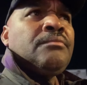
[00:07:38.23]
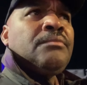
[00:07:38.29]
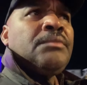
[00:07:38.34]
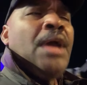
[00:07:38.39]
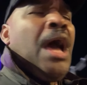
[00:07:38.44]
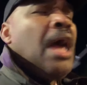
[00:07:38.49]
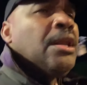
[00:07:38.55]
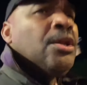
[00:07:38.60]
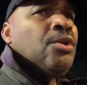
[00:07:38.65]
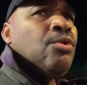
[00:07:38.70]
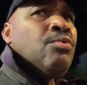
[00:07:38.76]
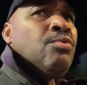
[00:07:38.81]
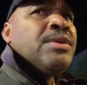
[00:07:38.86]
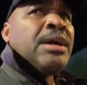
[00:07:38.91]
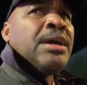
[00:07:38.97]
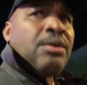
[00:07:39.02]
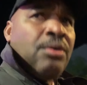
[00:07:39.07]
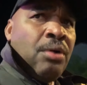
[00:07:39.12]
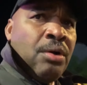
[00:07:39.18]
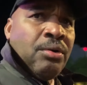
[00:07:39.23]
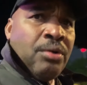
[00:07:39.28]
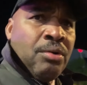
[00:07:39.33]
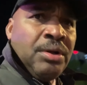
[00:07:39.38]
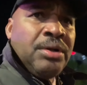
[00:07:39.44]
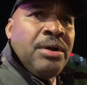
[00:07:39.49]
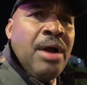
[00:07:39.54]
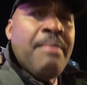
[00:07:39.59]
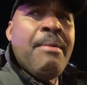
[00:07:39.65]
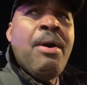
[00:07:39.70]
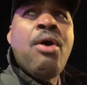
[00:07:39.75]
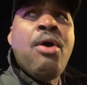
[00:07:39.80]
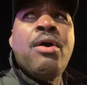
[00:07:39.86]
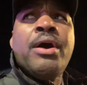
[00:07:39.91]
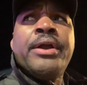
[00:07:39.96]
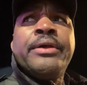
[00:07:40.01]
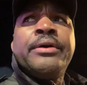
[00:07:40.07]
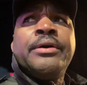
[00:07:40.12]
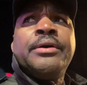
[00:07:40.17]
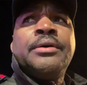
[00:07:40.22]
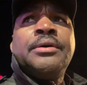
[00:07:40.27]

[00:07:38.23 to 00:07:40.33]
Hallelujah. C come on.